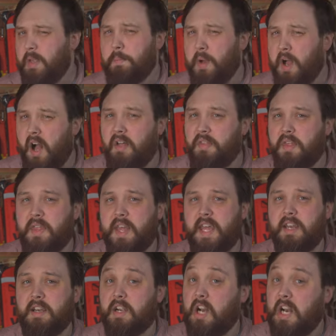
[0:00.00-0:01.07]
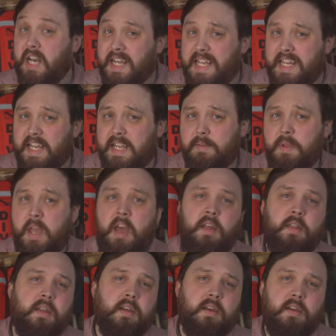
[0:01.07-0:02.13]
But other than cleaning,
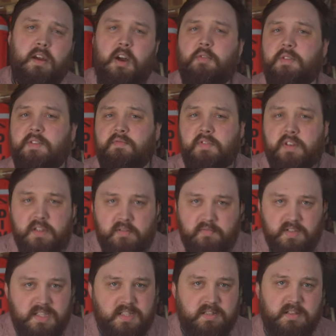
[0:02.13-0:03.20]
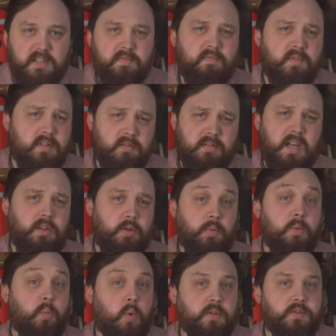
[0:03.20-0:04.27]
the only real reason that you
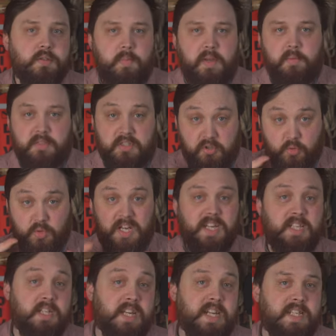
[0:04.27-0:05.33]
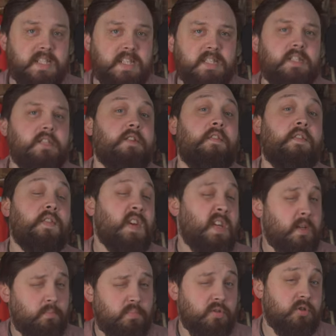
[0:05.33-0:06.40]
would want to be able to change the lenses is to
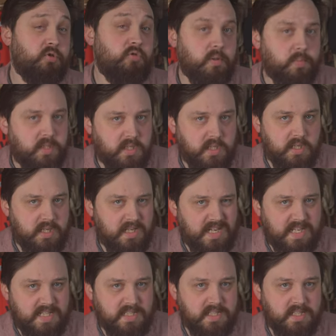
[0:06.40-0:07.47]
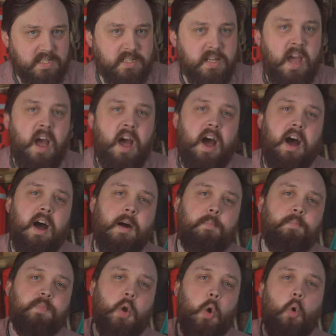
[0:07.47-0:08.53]
fit prescription lenses,
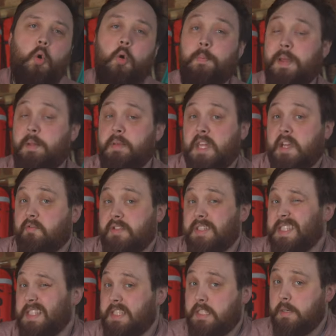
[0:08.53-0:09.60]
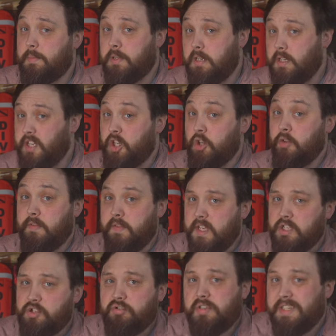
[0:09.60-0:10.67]
or maybe they're releasing some kind of
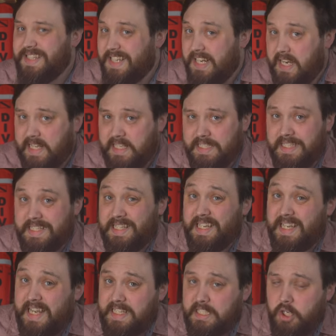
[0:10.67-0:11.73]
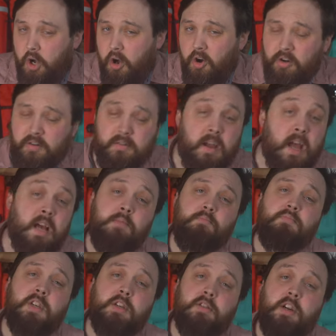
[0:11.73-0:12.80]
UV treated lenses later on.
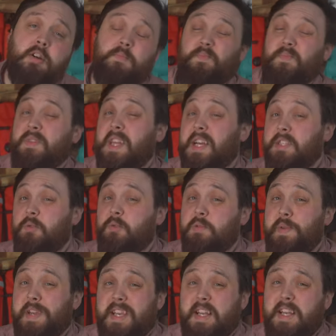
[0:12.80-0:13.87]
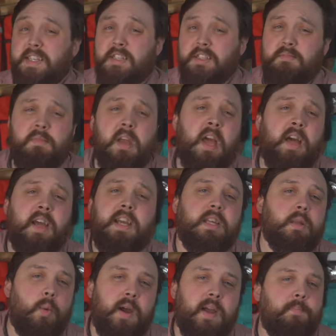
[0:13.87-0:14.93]
Don't know, that's all speculation.
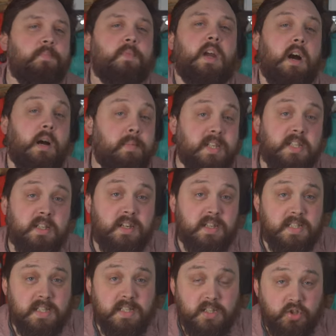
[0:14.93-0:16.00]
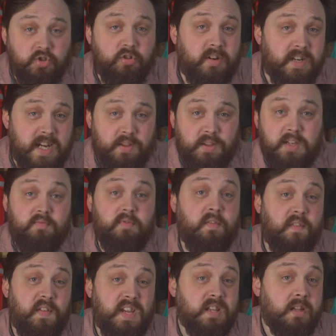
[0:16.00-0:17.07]
Either way, I'm excited to try out the
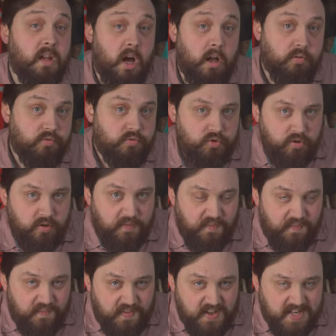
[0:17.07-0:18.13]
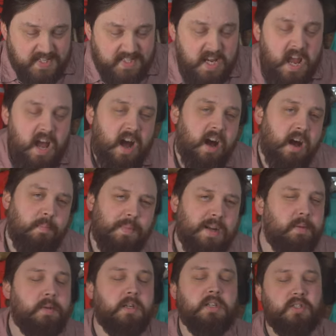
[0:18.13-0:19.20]
Reveal Ultra Fit,
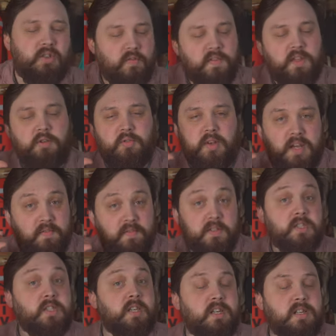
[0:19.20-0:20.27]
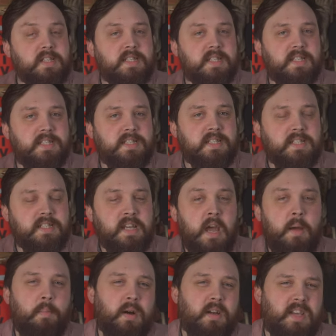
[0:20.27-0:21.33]
mainly because of those different skirt sizes.
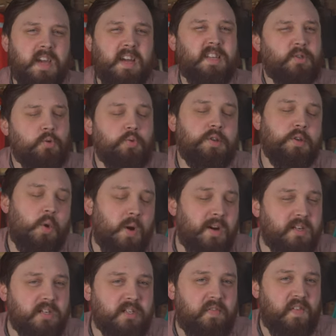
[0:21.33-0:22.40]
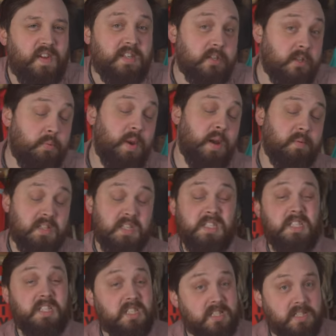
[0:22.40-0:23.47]
But yeah, it's also quite a nice feature to be able to
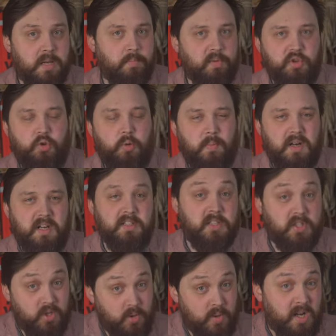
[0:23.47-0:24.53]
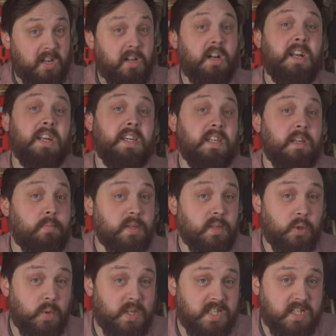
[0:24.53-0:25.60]
disassemble your mask so you can clean it
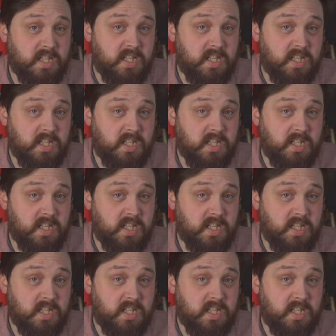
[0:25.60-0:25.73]
between